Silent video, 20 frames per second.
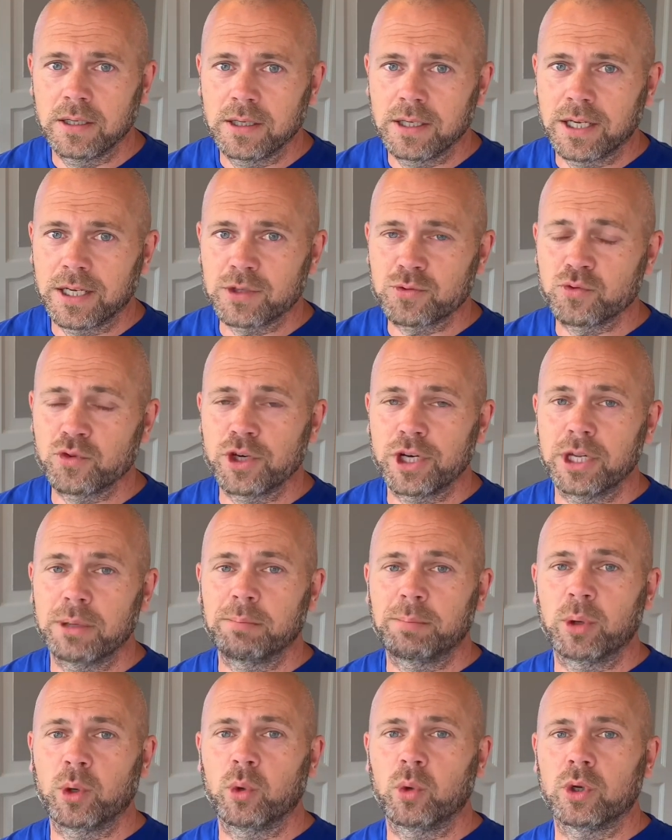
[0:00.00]
It's really
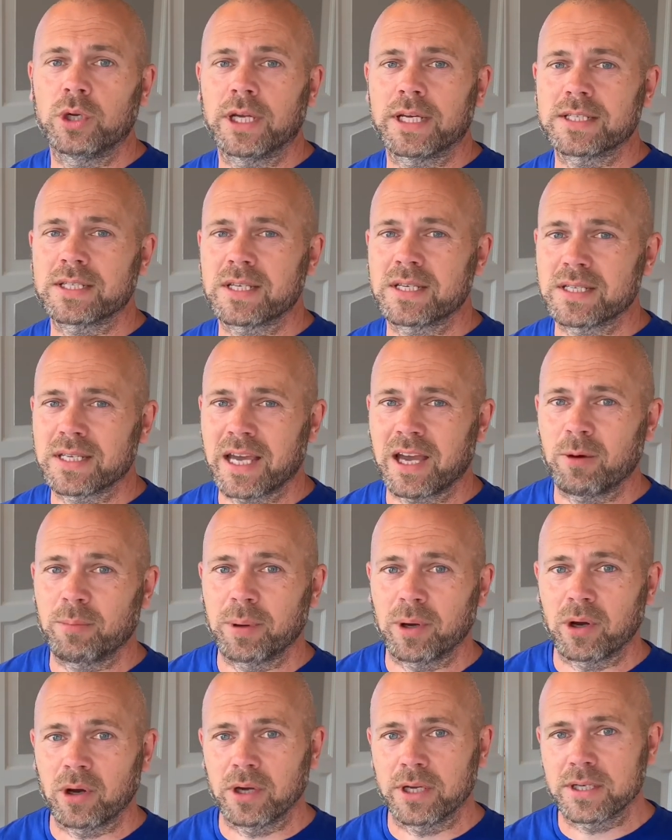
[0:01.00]
important as a
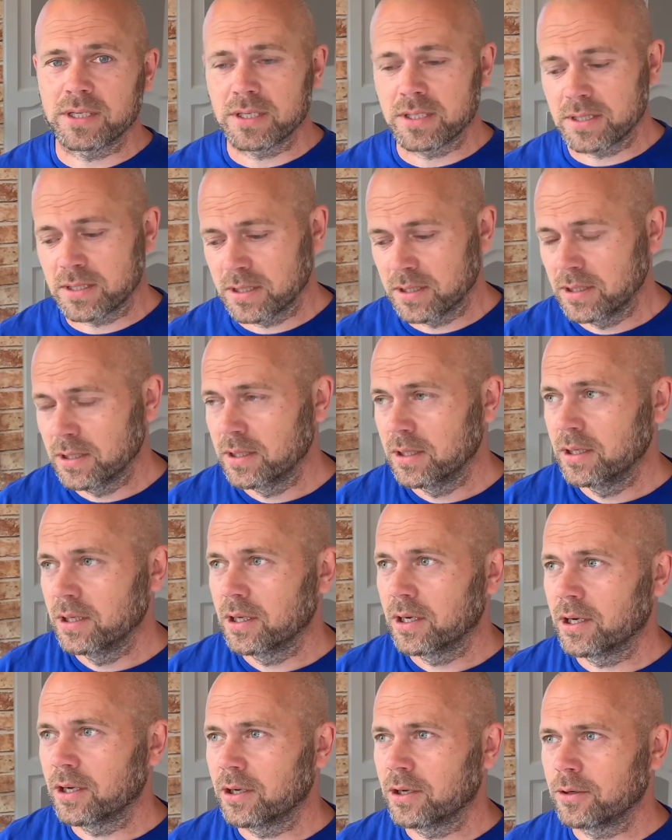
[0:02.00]
scalp artist
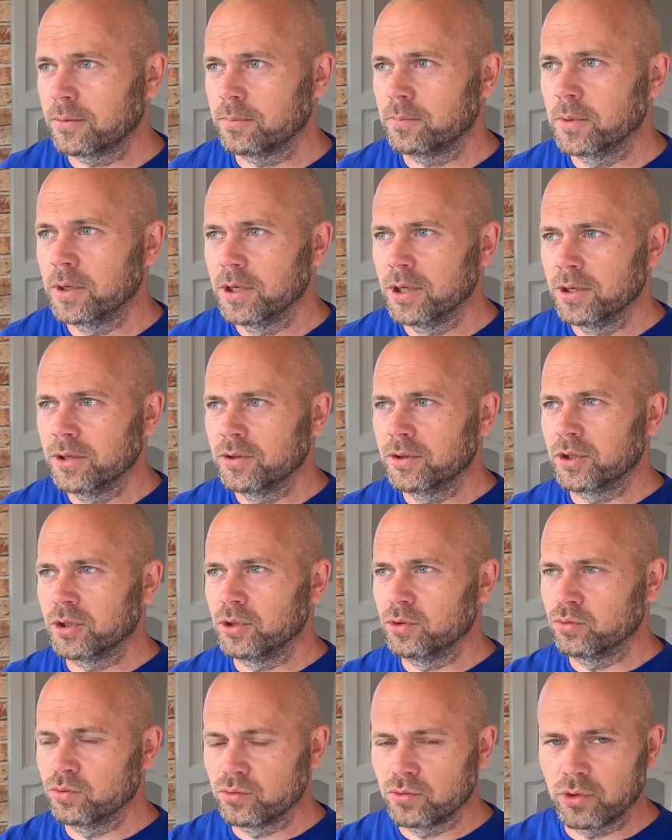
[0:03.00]
that
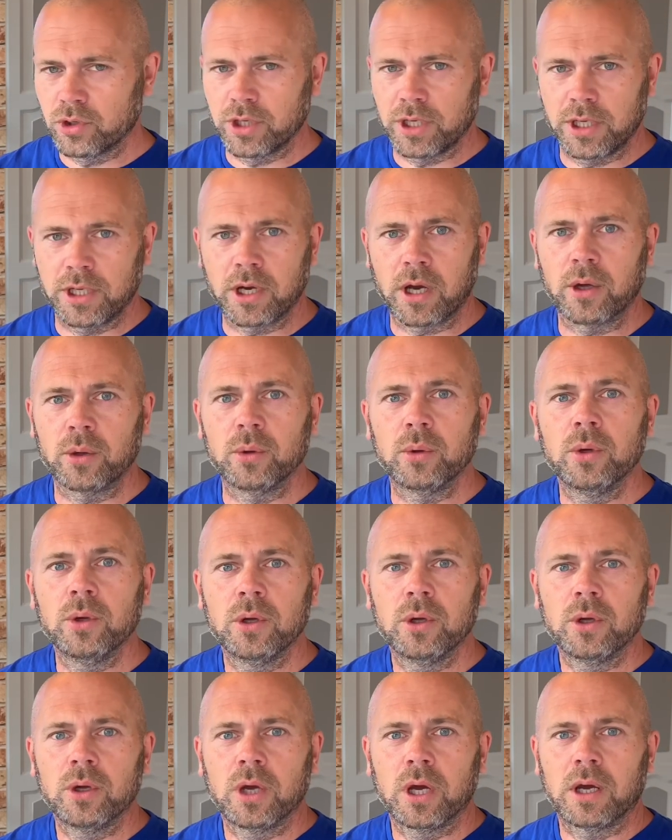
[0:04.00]
you really know
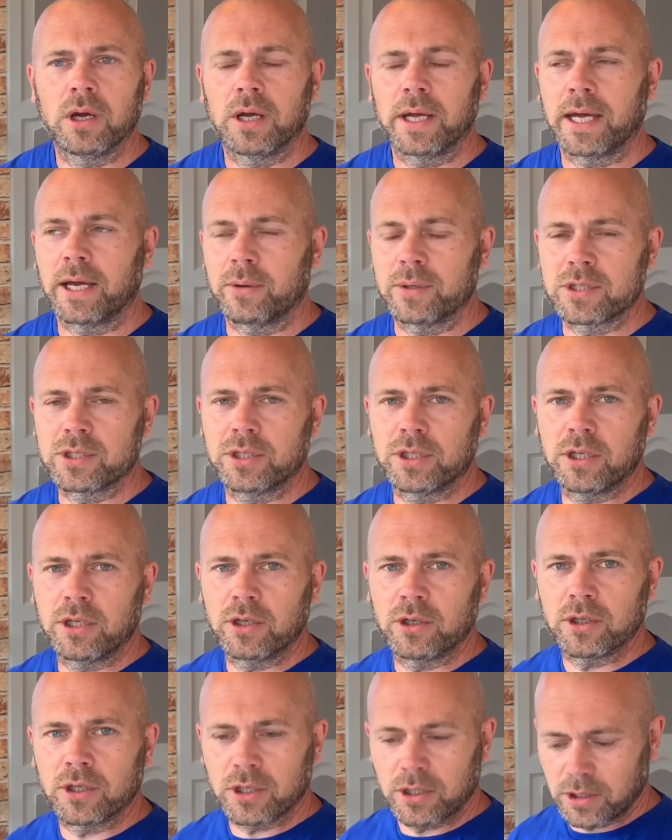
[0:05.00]
how it's gonna
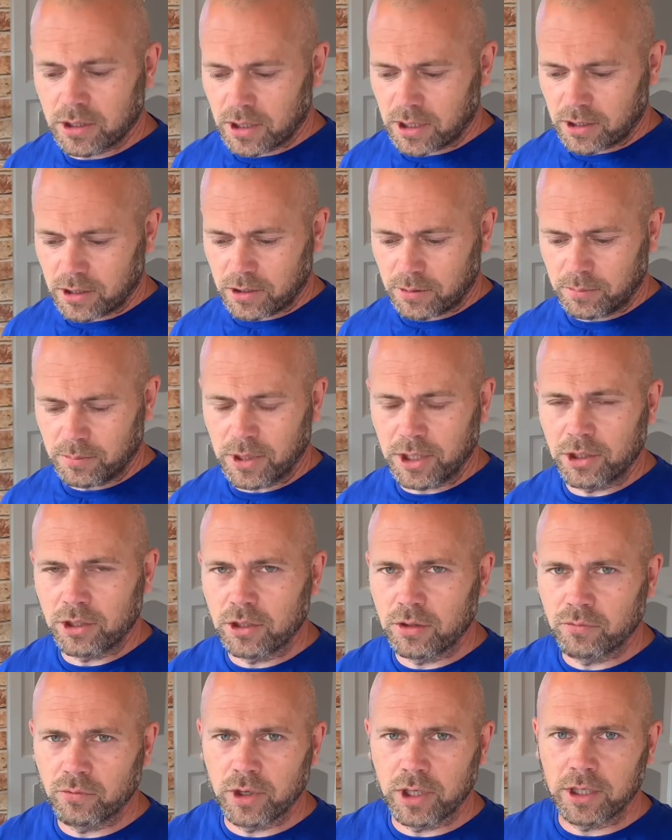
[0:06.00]
look and you
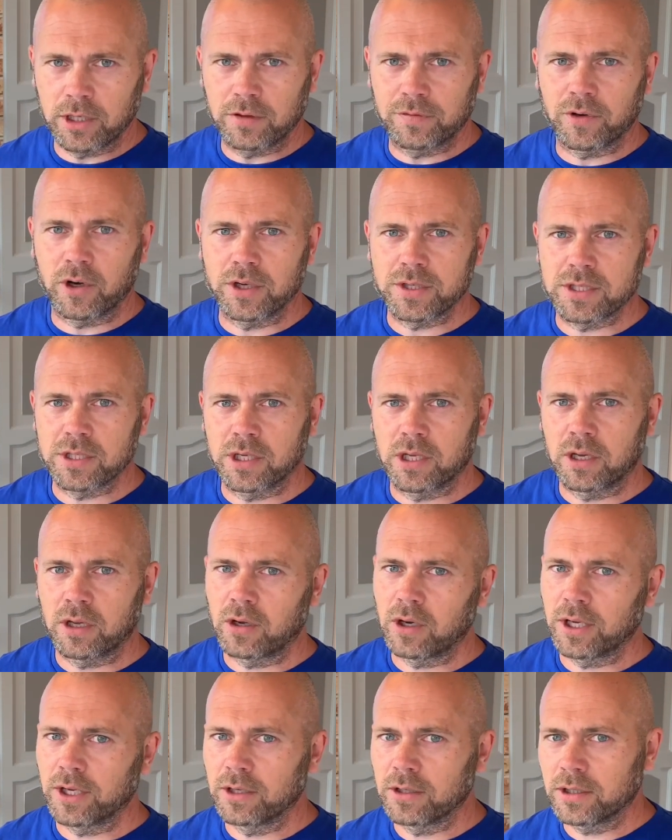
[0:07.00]
can really advise the
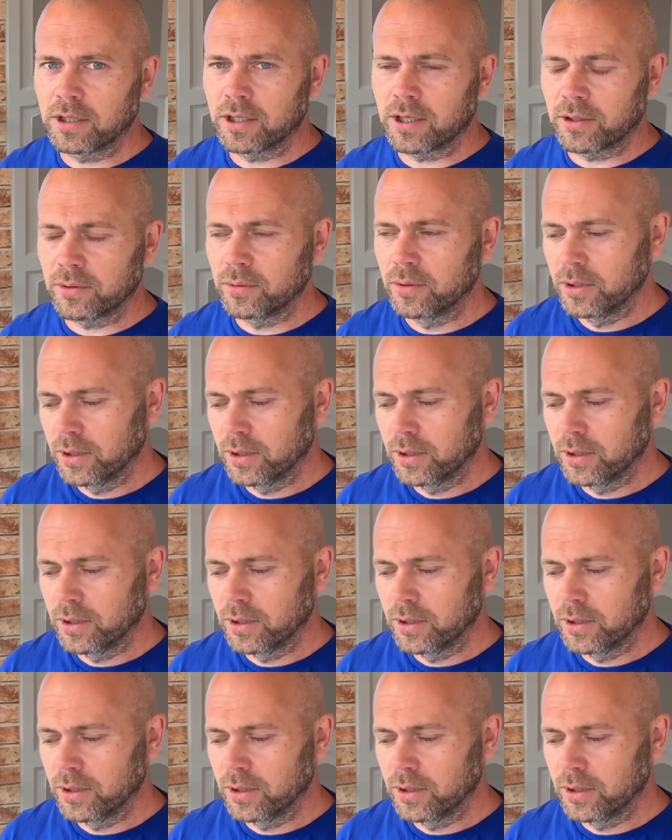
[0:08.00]
client, you know?